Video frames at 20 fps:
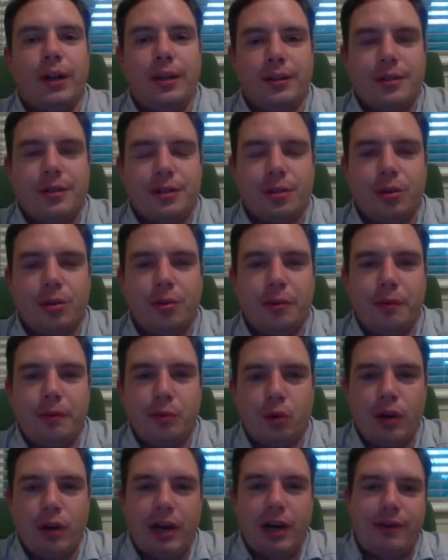So it would have been
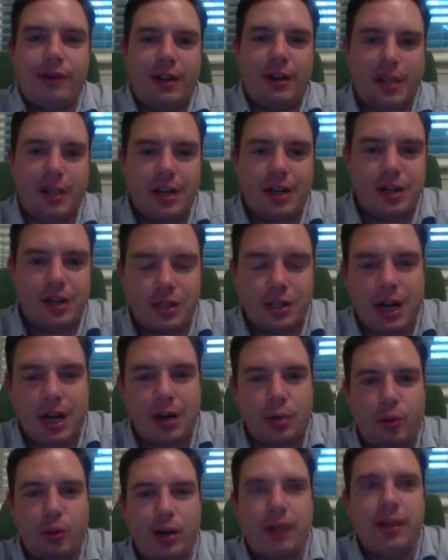more advantageous to kind of
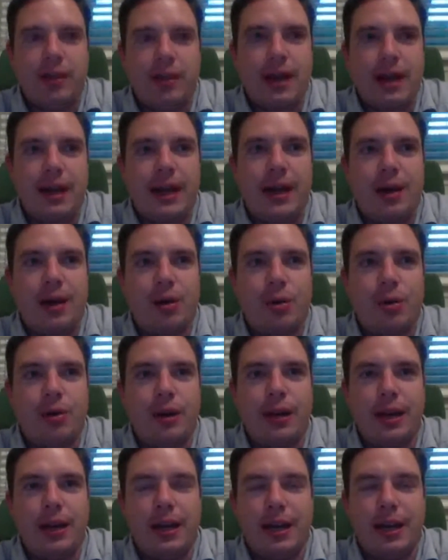wait that out
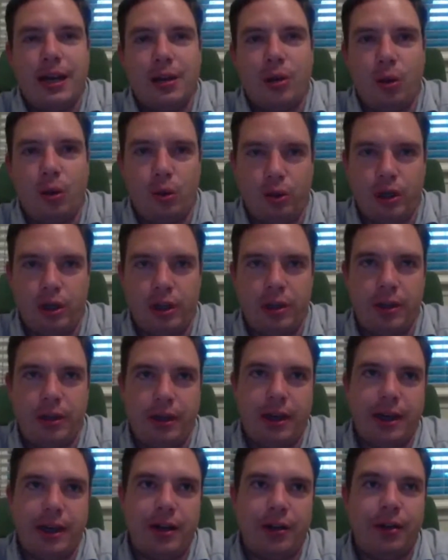and hold on to the
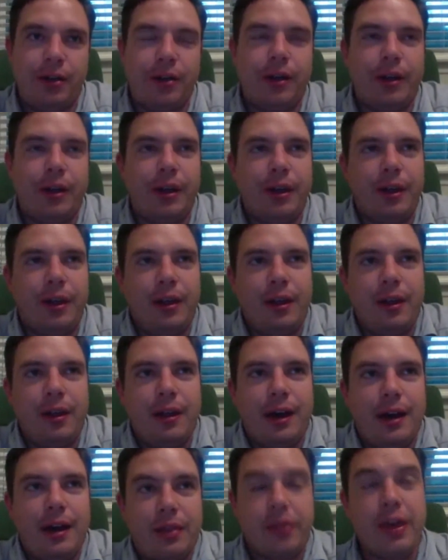idol,
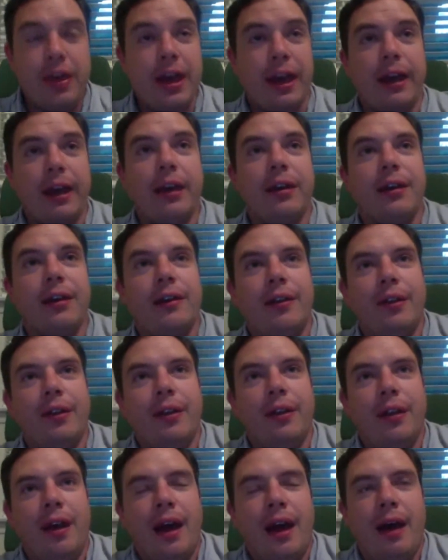I think.
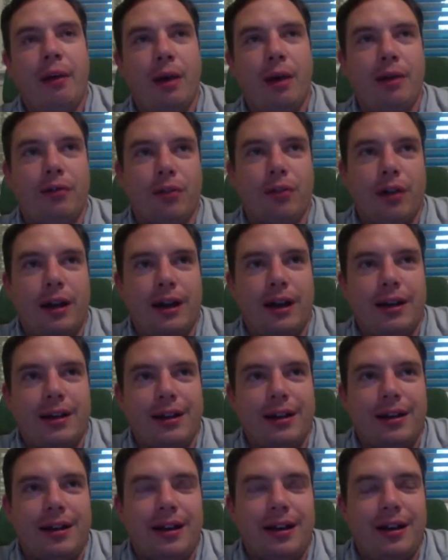However,
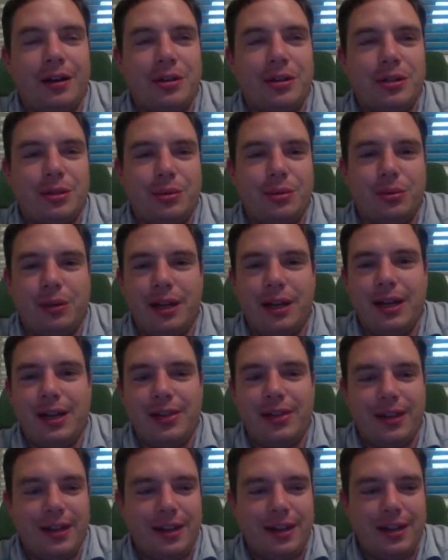I also like
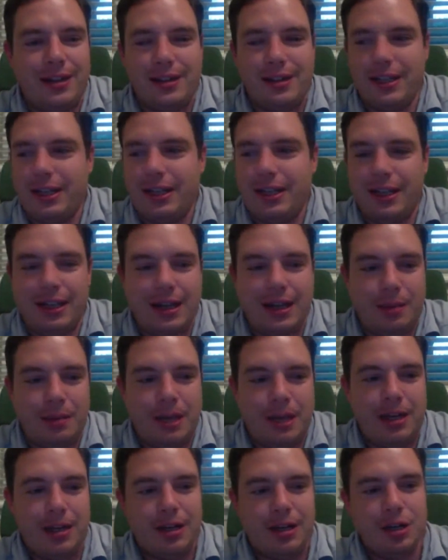that he did it and
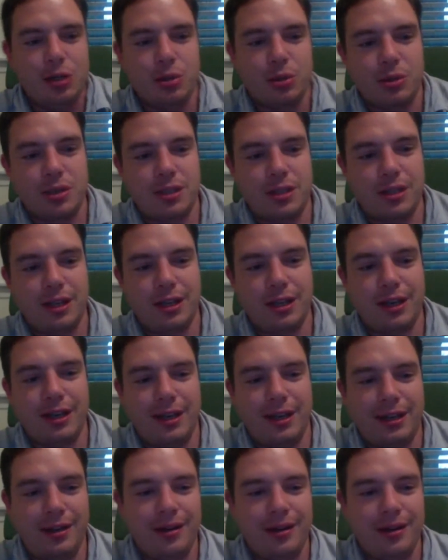made it interesting. And